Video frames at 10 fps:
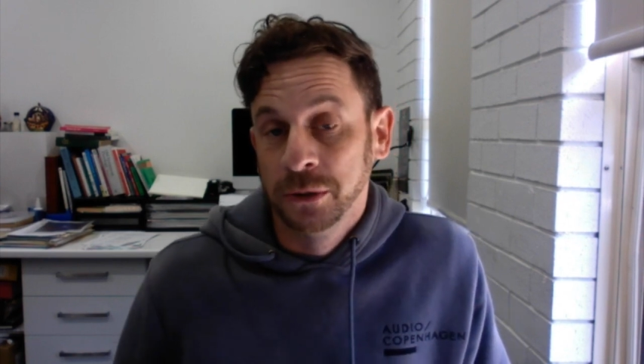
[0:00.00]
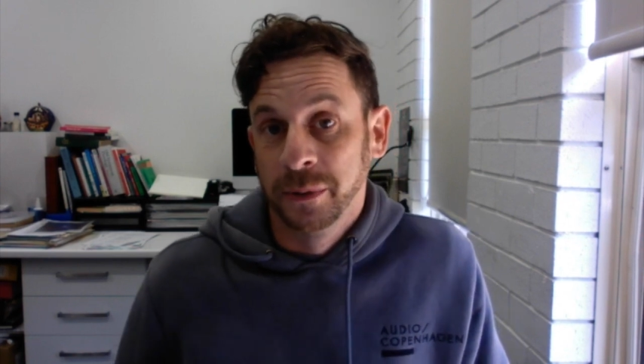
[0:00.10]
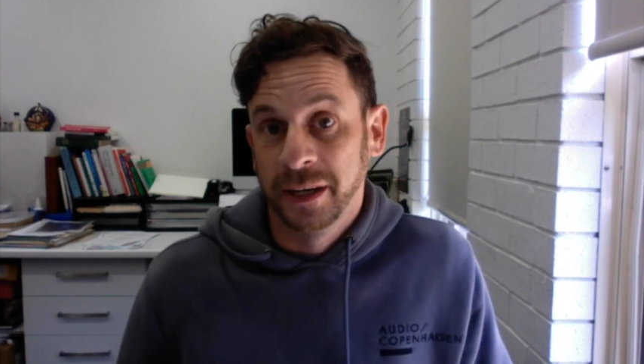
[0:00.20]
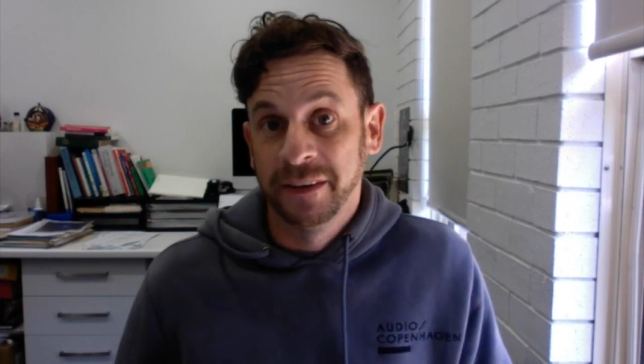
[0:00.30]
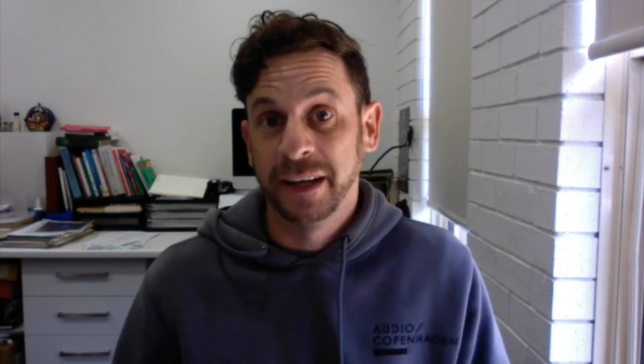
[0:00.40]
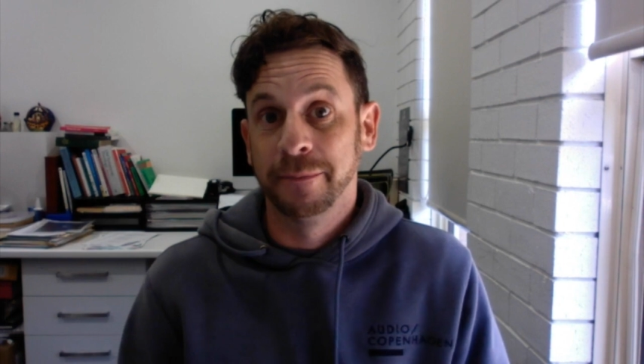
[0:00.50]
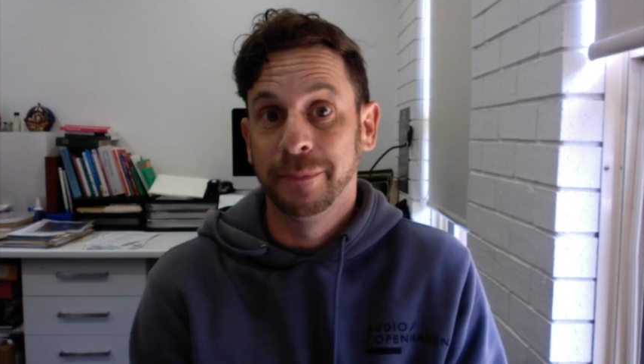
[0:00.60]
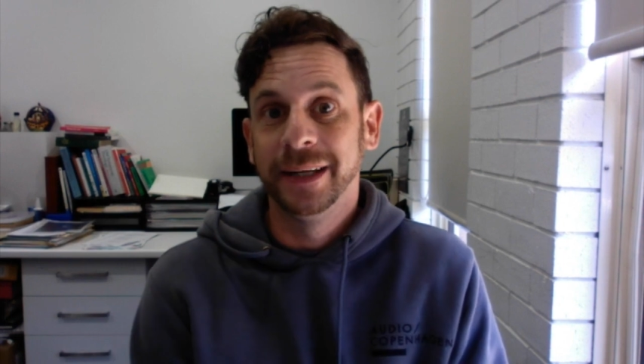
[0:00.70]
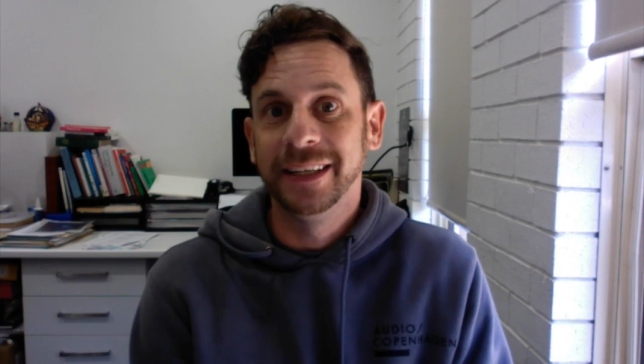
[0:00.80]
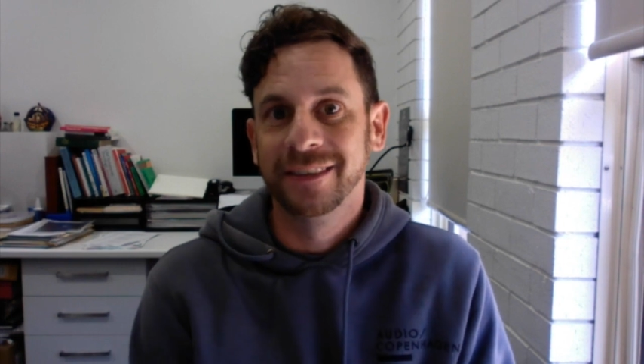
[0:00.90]
but I've had
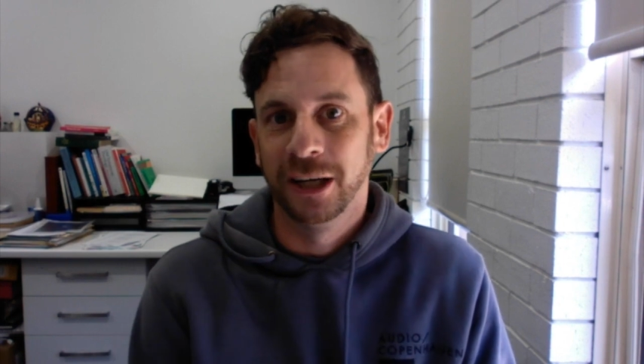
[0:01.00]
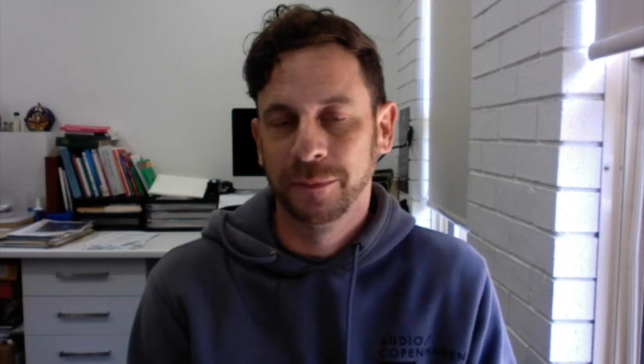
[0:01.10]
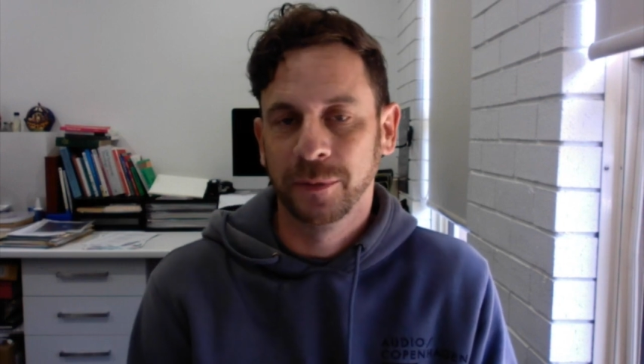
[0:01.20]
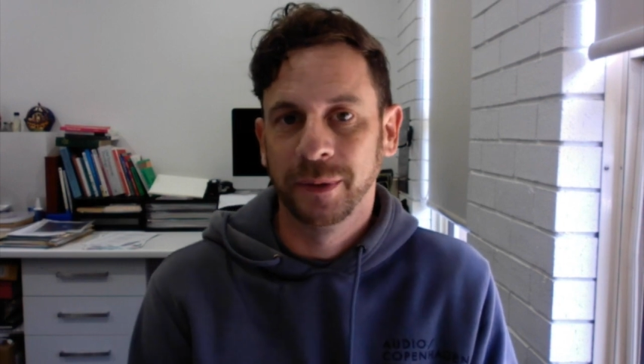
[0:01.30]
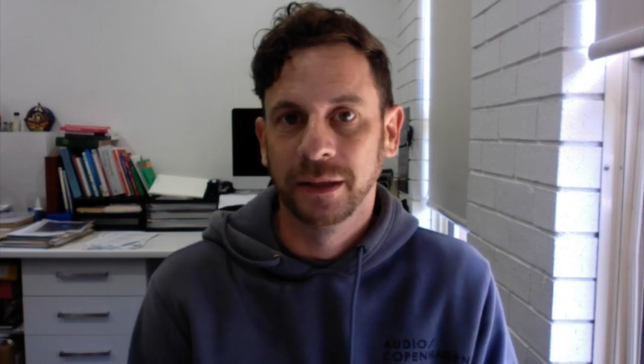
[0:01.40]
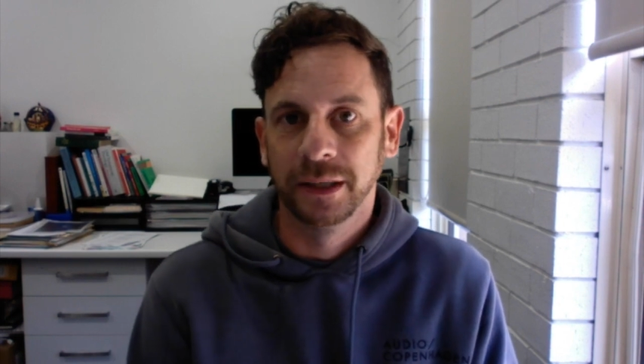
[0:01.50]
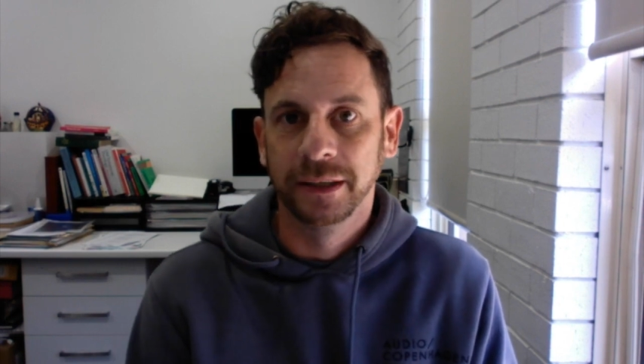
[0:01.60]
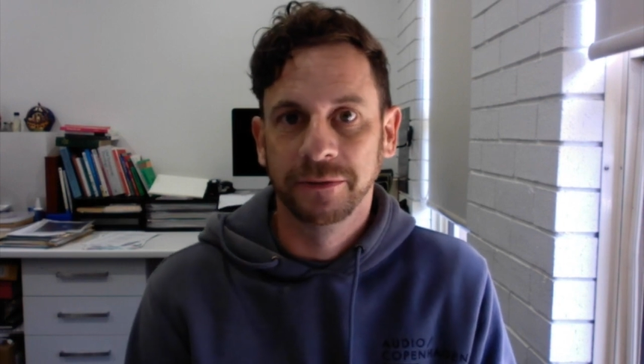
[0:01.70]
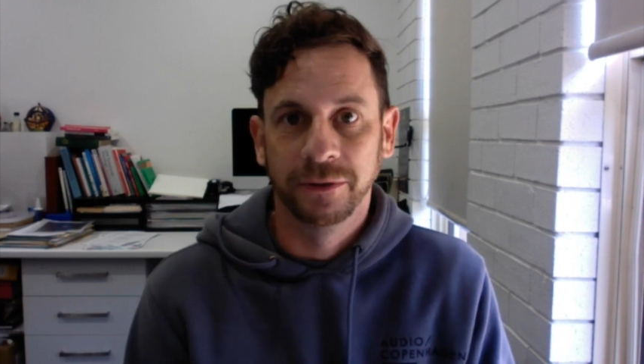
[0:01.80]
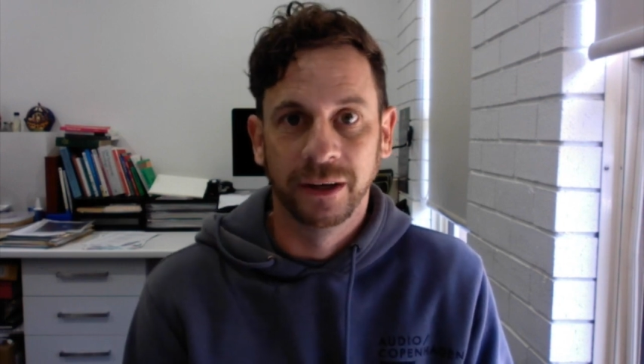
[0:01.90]
many times in my
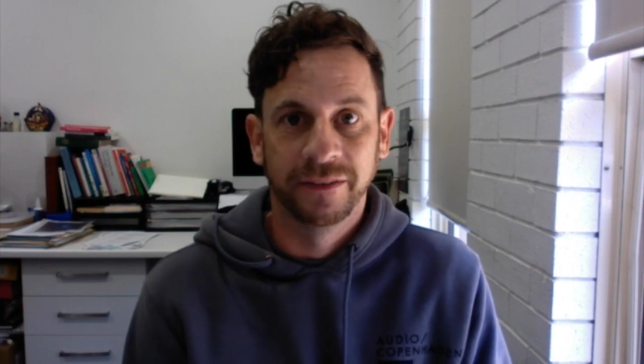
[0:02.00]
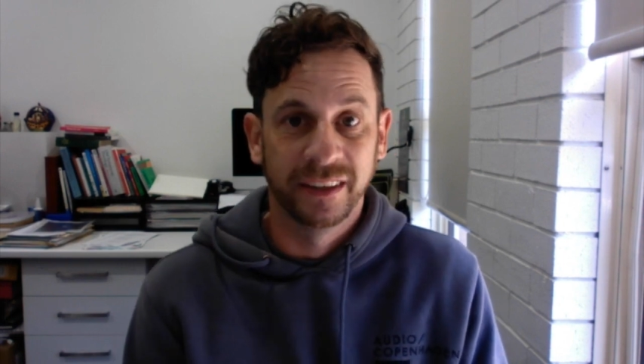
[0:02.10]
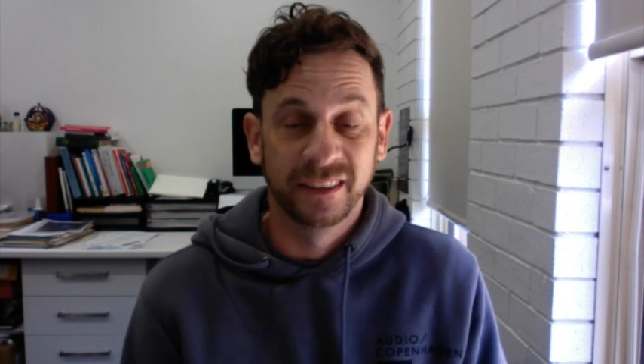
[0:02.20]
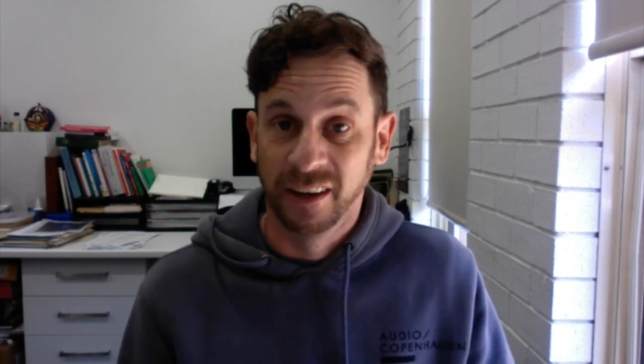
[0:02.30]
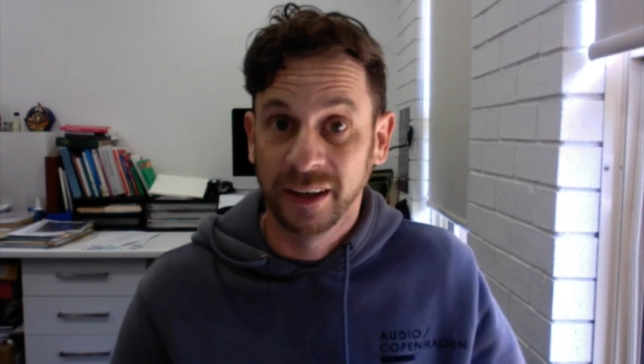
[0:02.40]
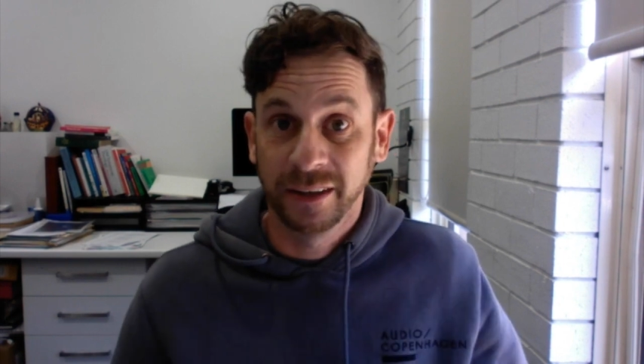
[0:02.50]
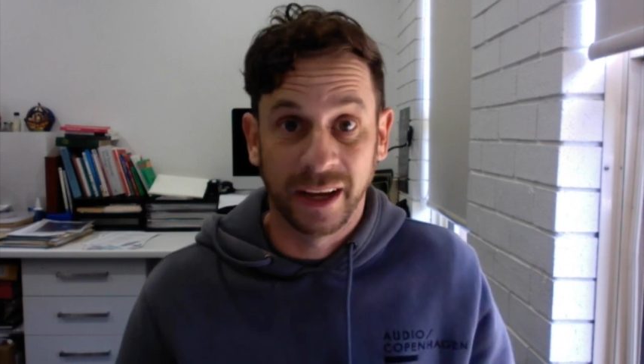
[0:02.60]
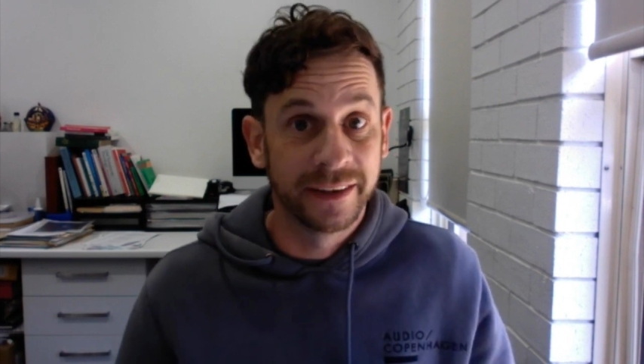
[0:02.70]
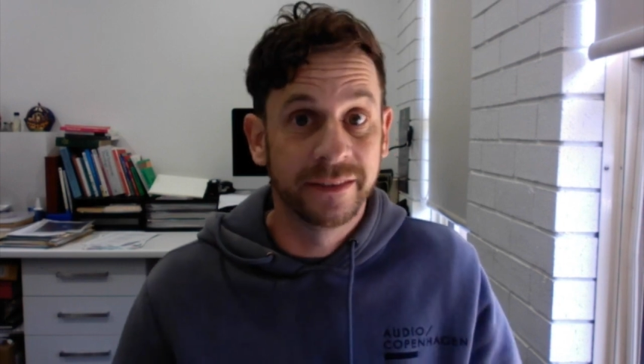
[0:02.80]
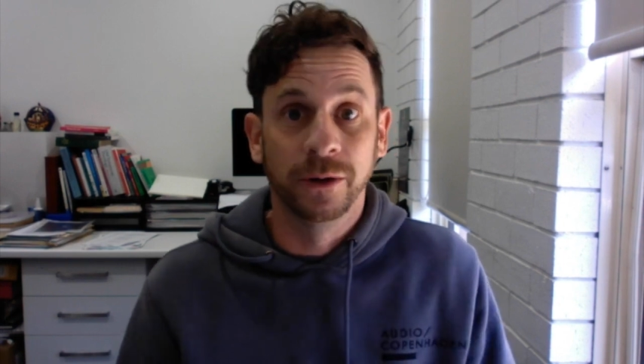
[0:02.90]
life where I've said, God,
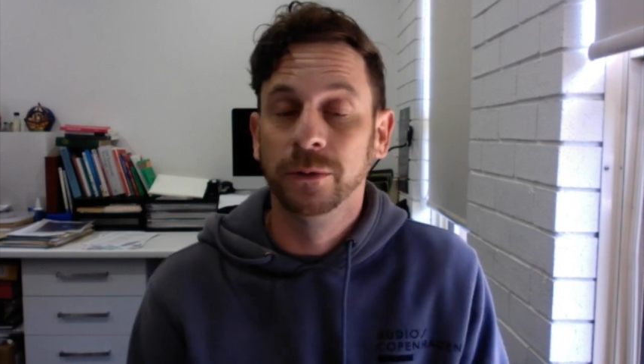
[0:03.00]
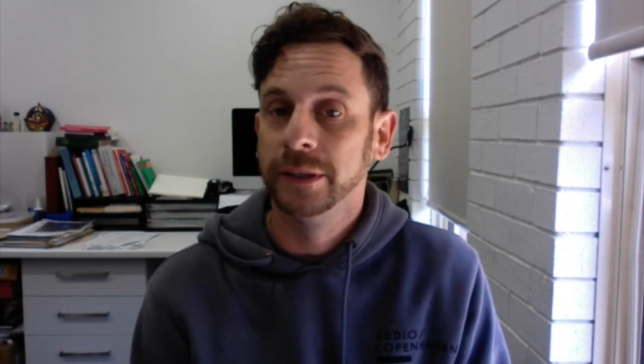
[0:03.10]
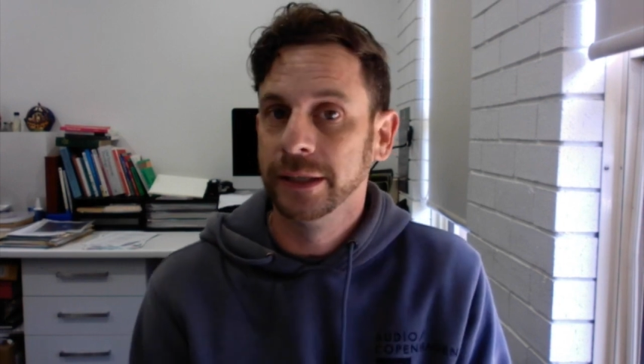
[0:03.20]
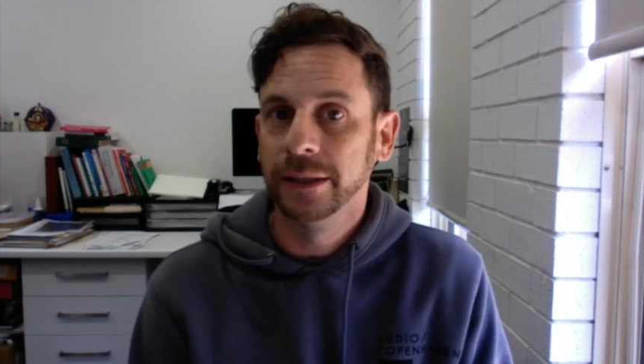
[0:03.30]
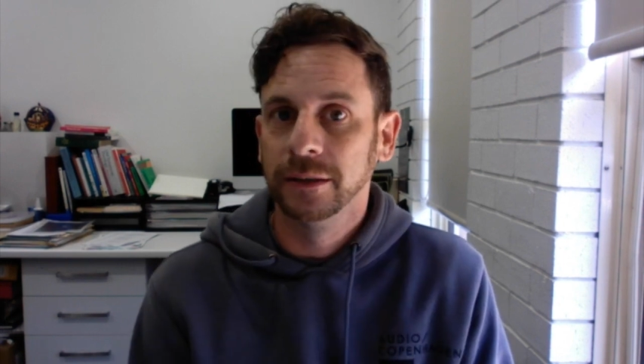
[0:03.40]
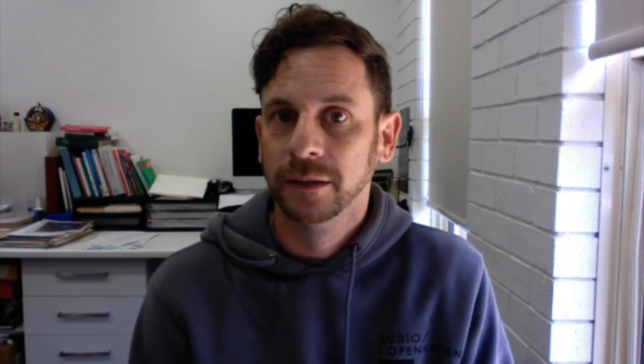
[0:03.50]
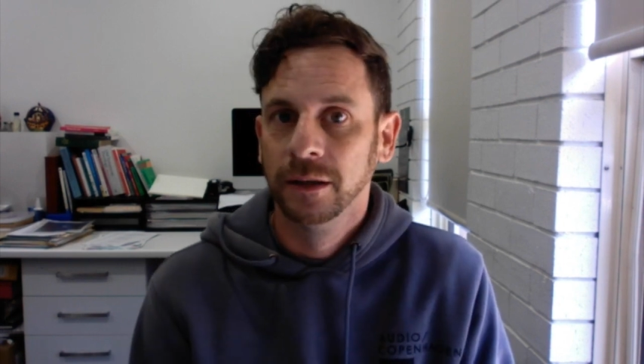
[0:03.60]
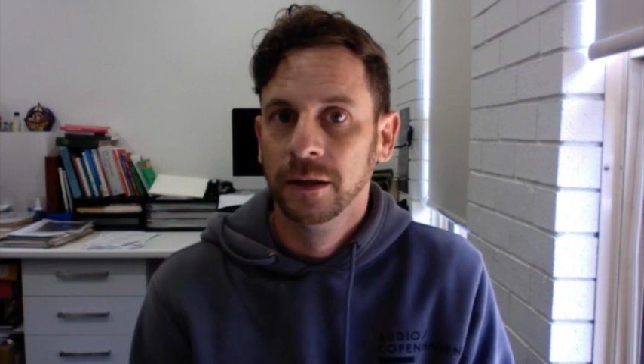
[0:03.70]
I don't get it.